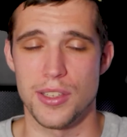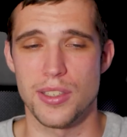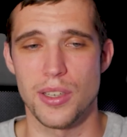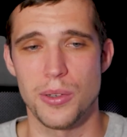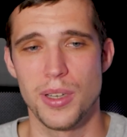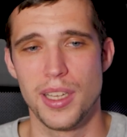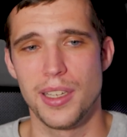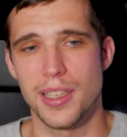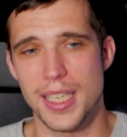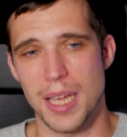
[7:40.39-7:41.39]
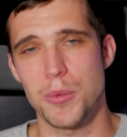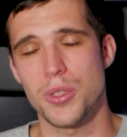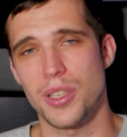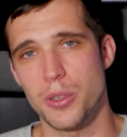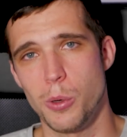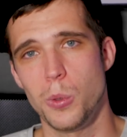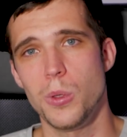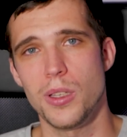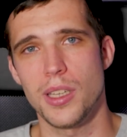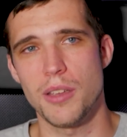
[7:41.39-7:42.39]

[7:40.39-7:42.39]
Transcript: So the demos are cool.